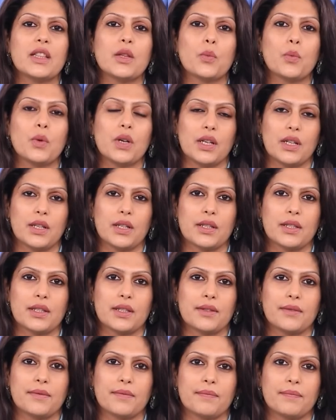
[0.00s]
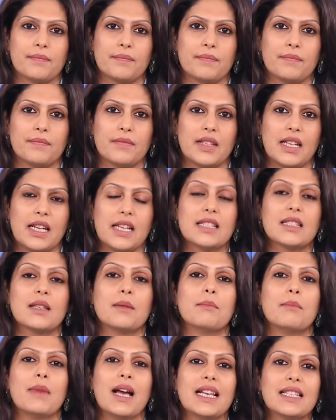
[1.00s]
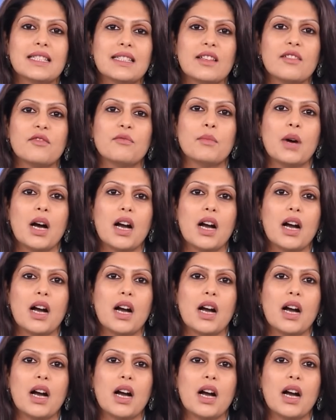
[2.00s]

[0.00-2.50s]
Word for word: in the world. It's a massive